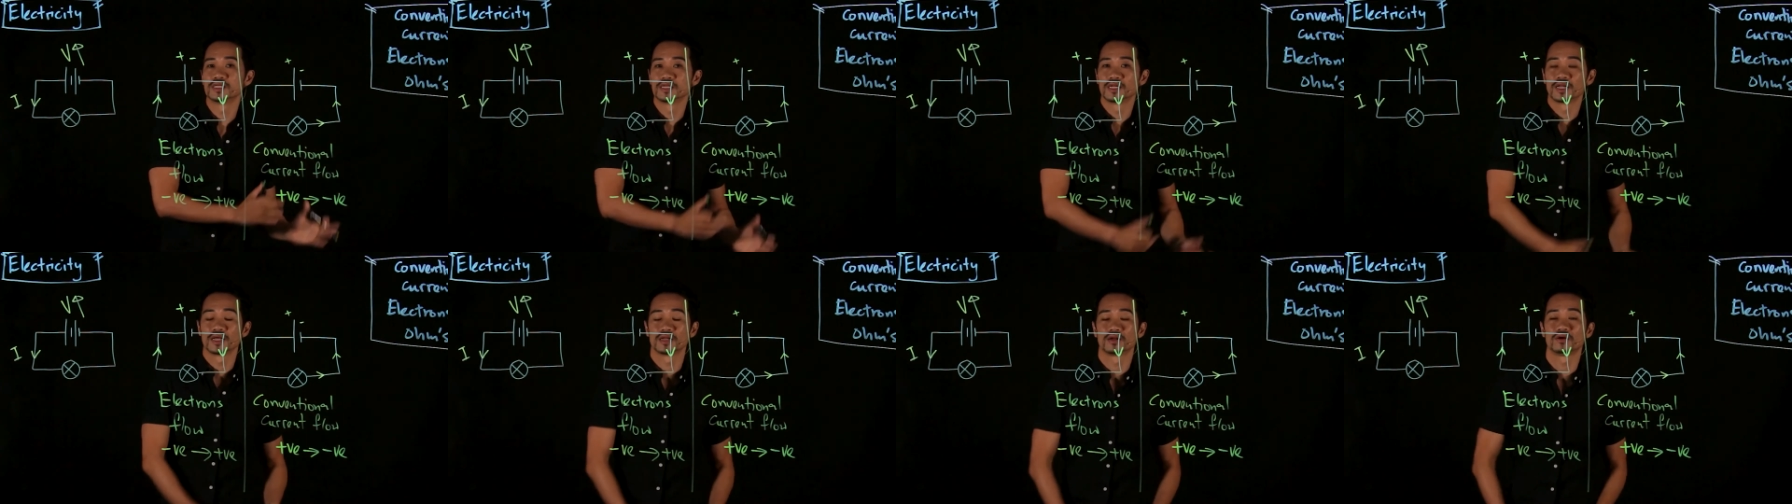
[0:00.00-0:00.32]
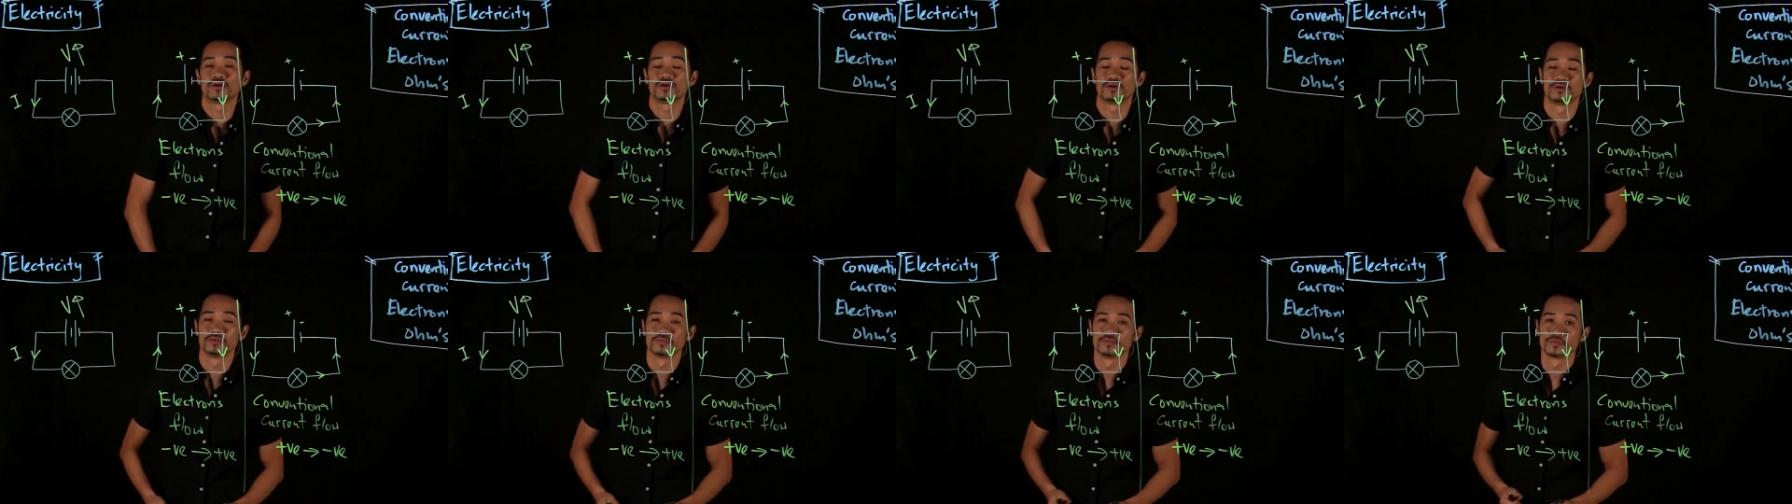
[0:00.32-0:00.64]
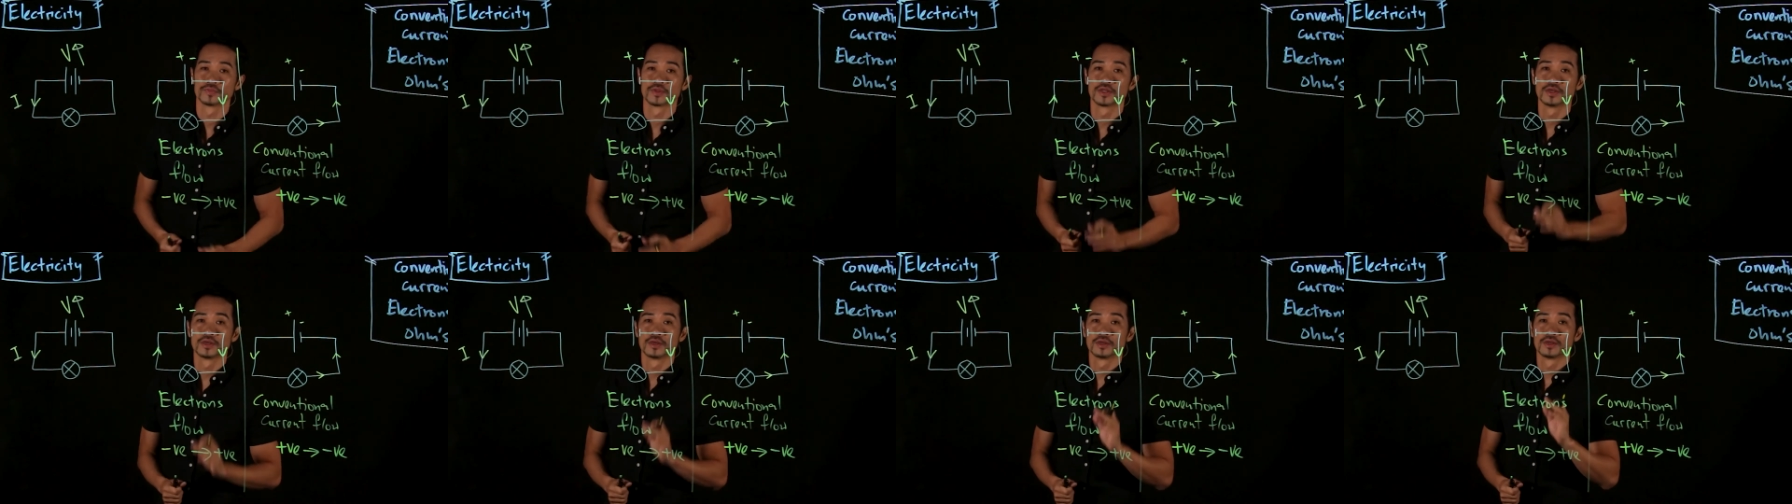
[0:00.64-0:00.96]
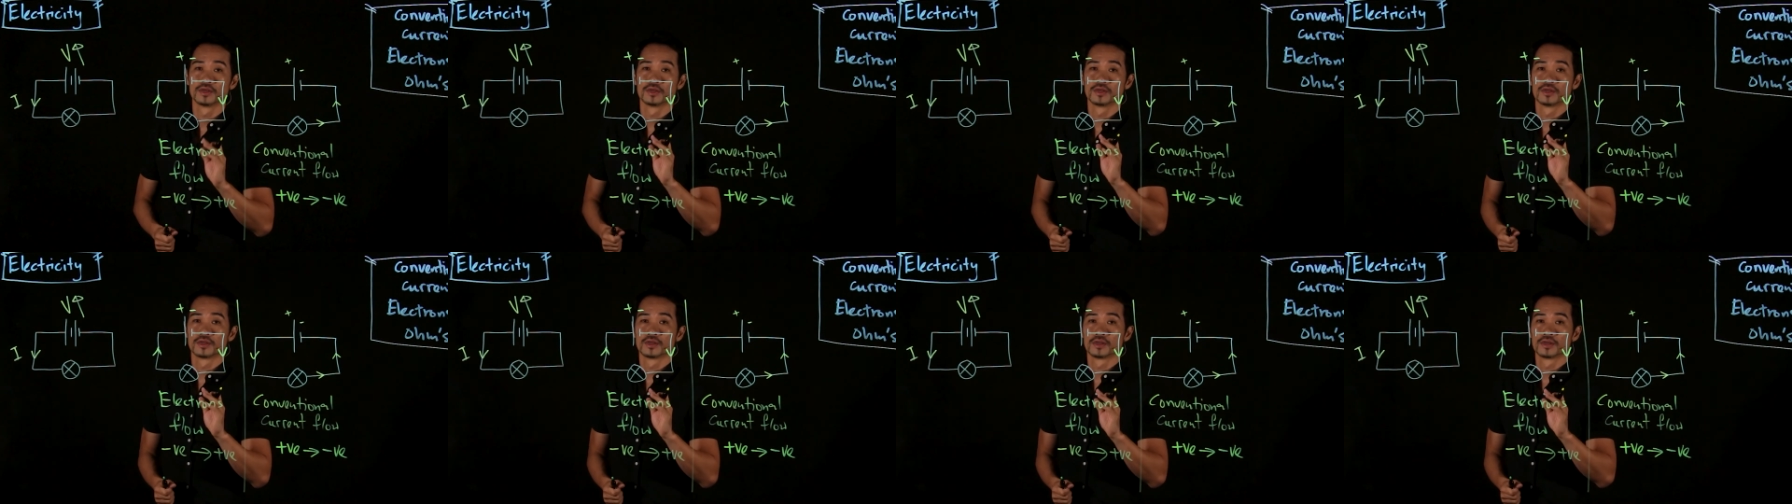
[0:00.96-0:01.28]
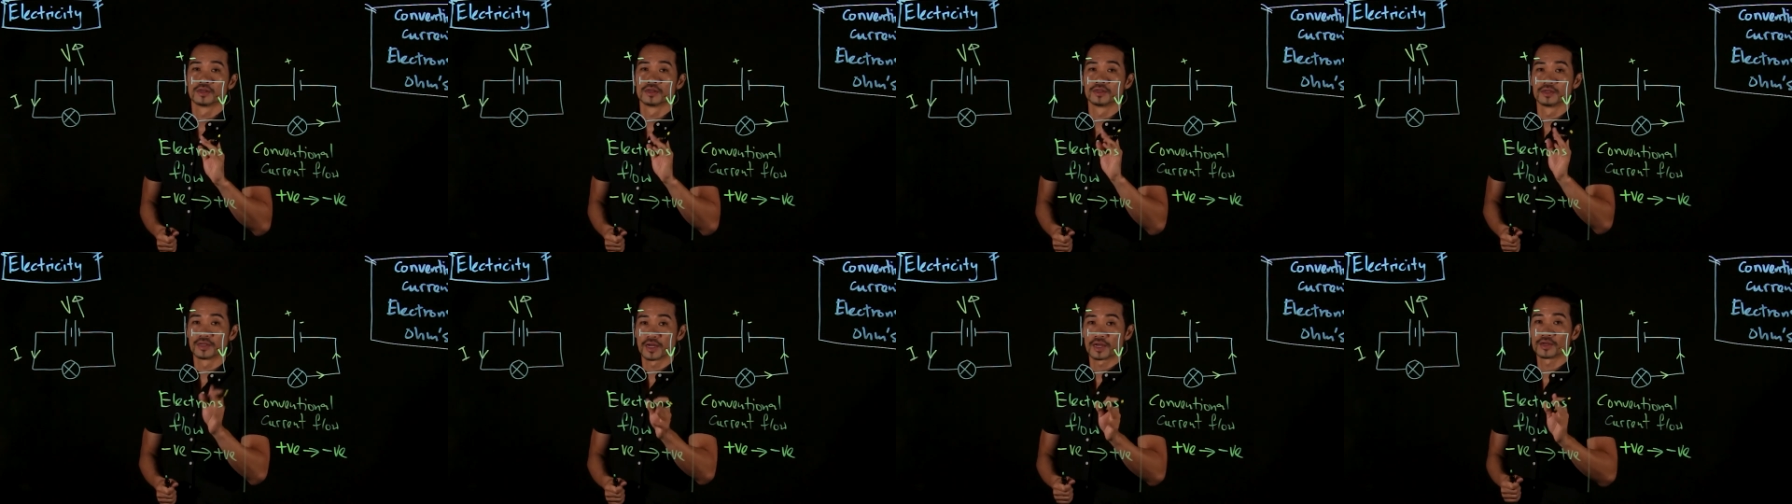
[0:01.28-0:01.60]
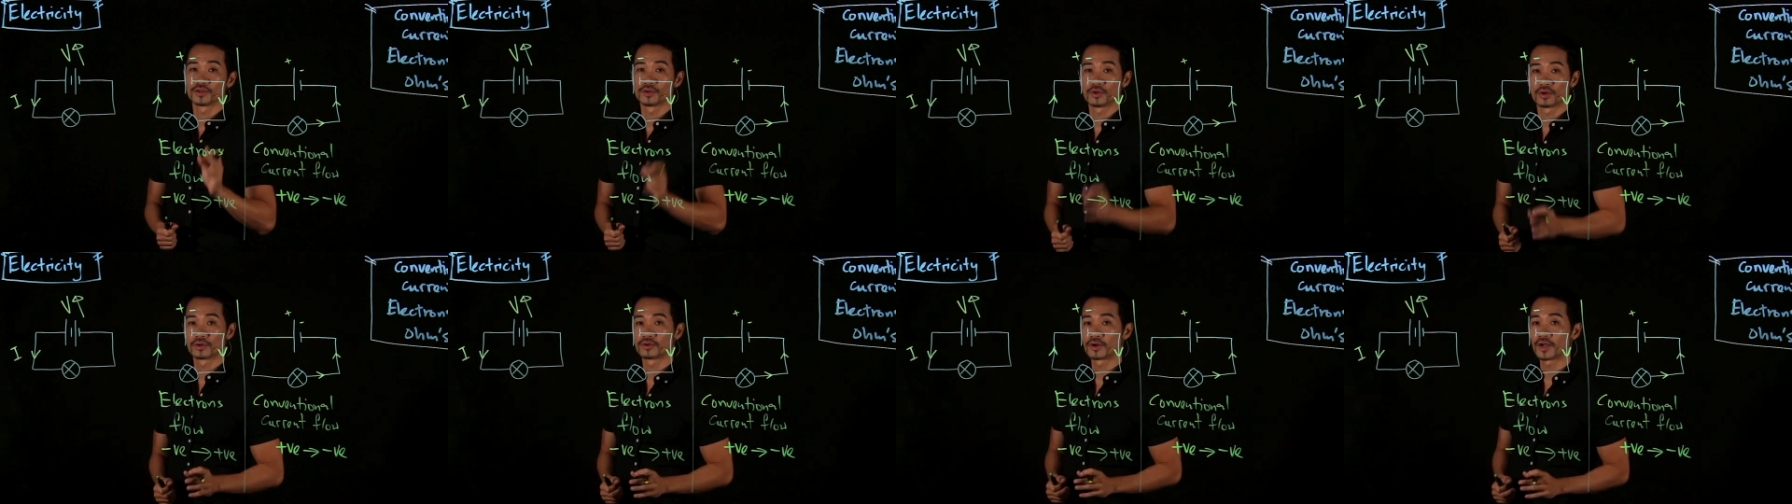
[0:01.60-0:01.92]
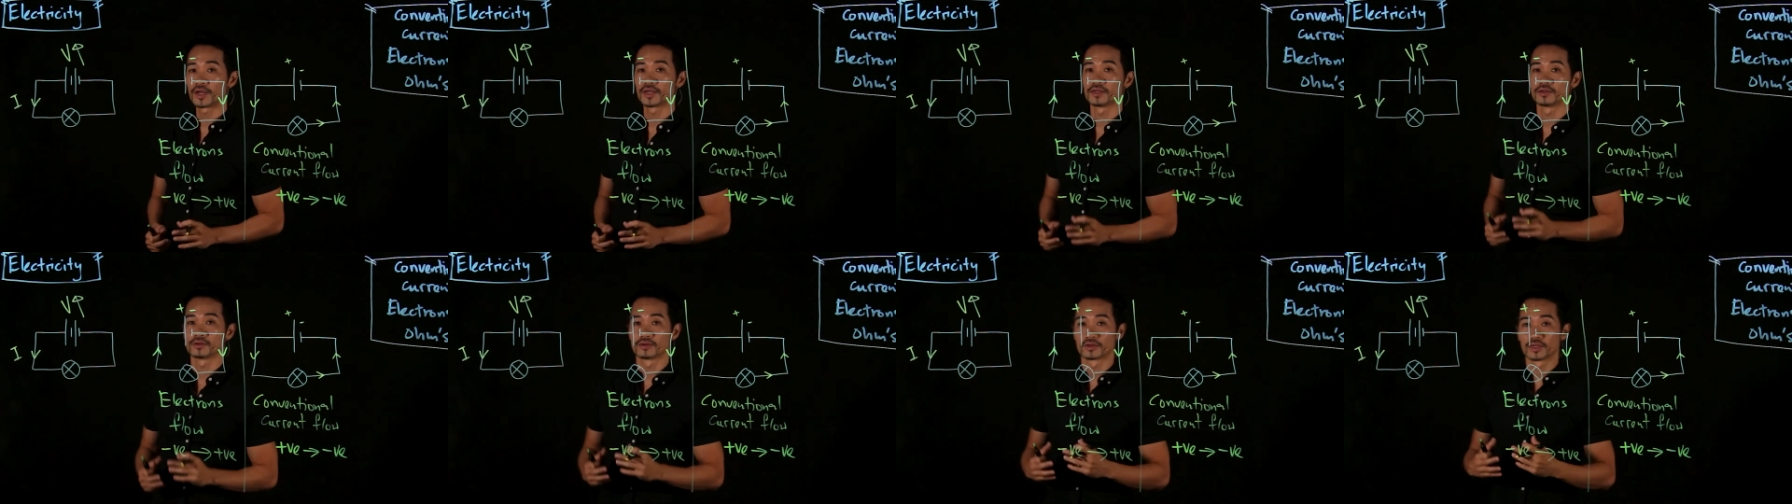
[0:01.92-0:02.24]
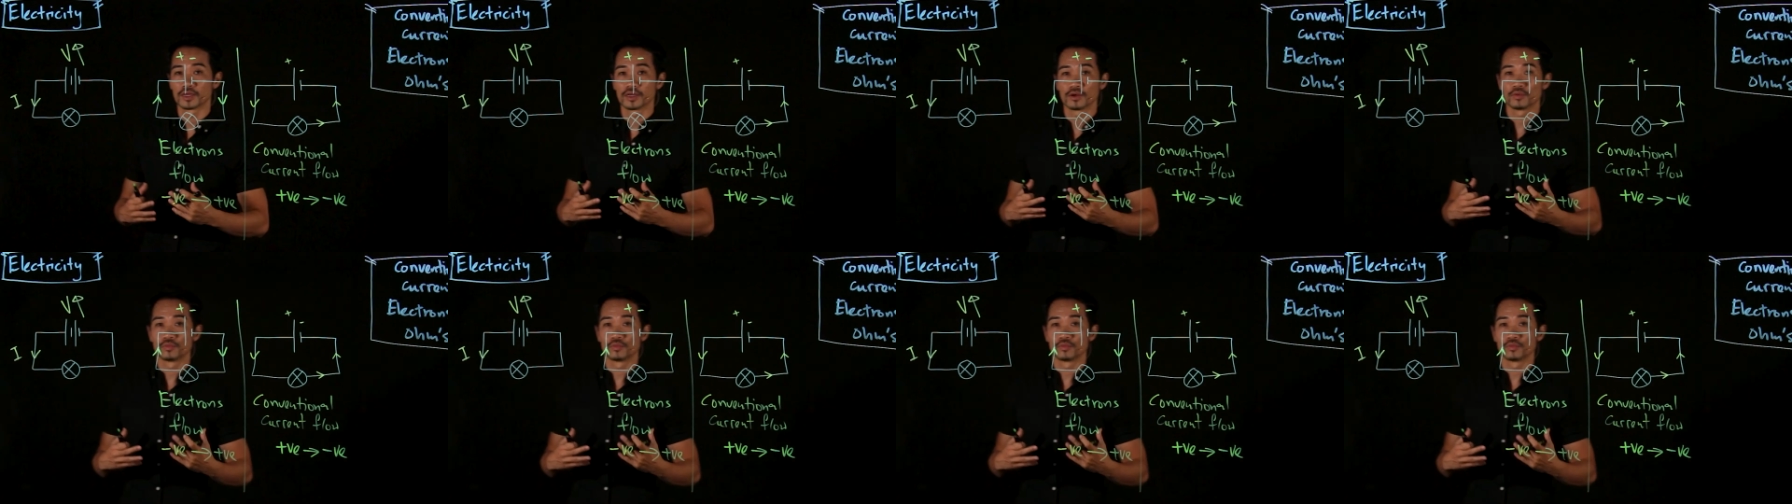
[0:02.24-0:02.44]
eat at all? Yeah, you're right, okay?